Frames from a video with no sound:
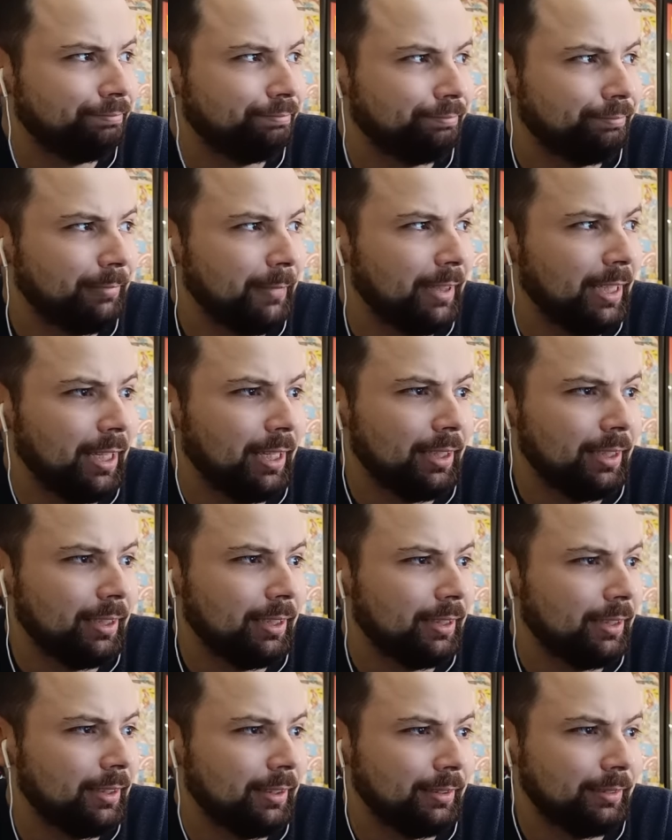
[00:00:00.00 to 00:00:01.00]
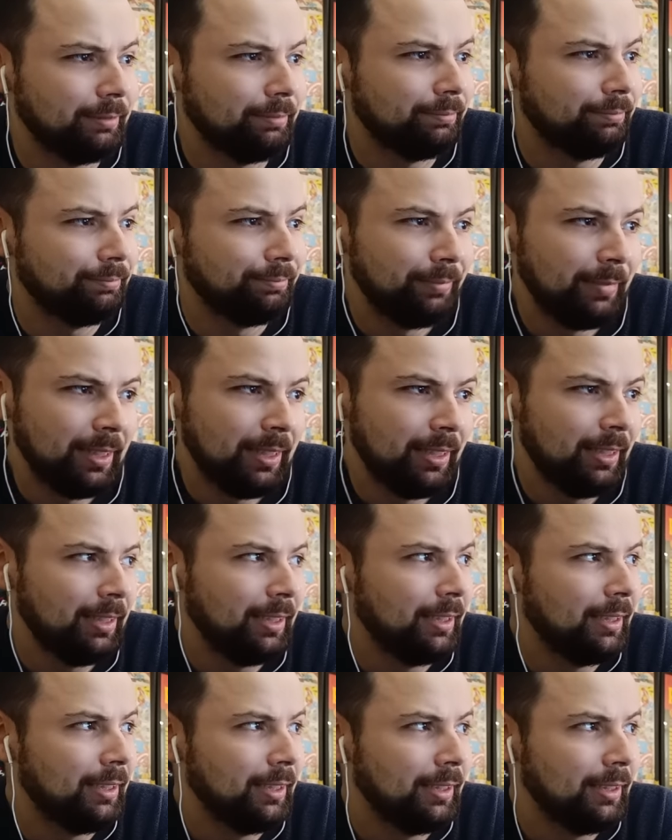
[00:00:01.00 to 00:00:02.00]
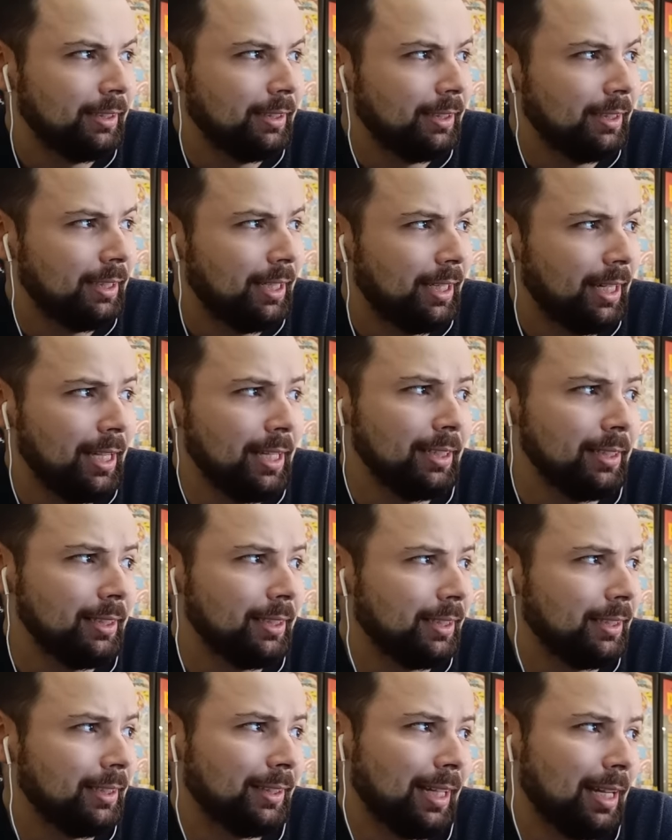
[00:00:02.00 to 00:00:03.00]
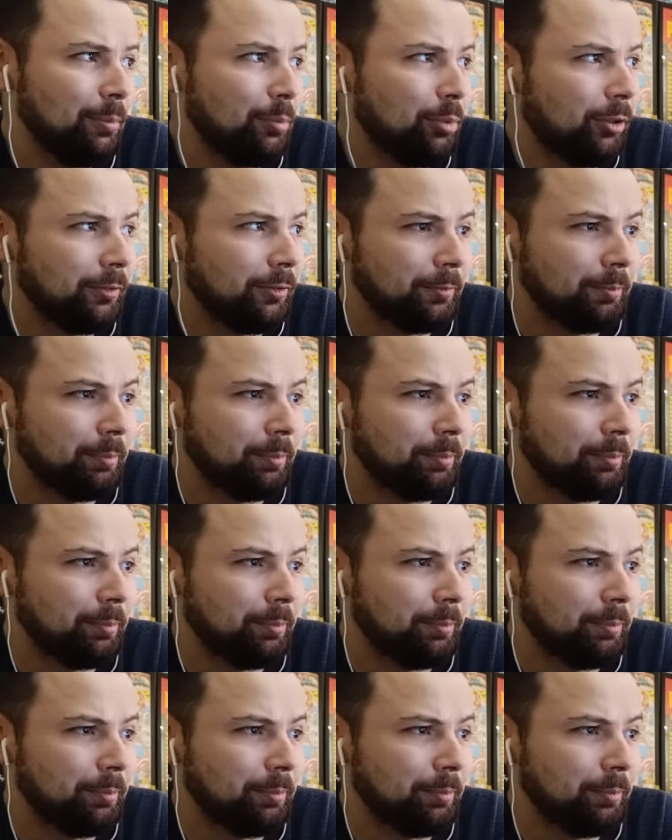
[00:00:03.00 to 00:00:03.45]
again, an alien type of